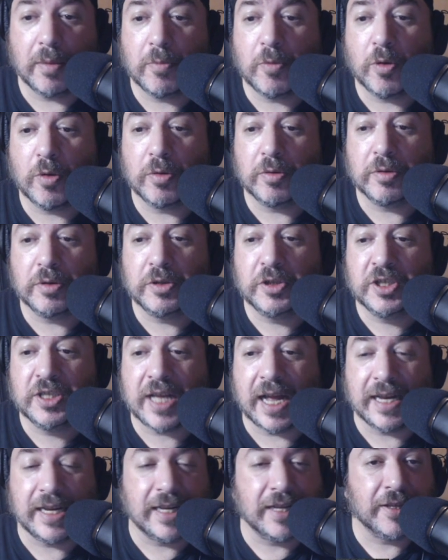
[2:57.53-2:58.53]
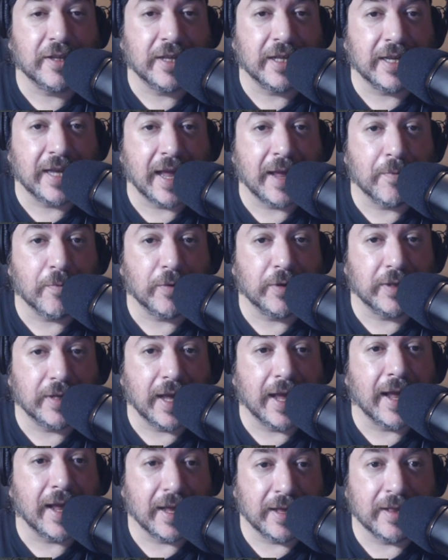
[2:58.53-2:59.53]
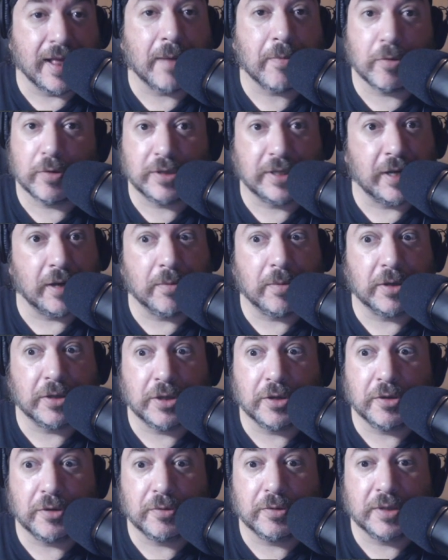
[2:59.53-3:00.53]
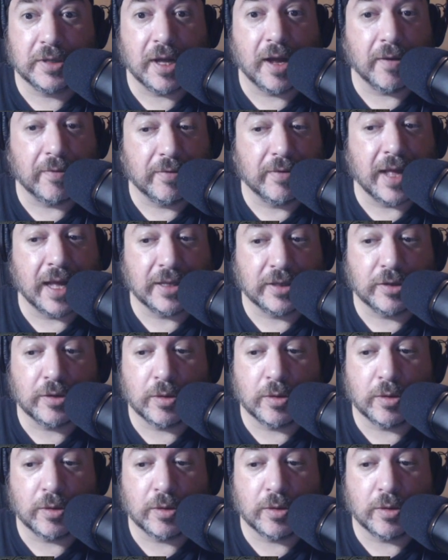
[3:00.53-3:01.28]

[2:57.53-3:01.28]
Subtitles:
going to sign into the game one day, and I'm going to see a bunch of new stuff. That's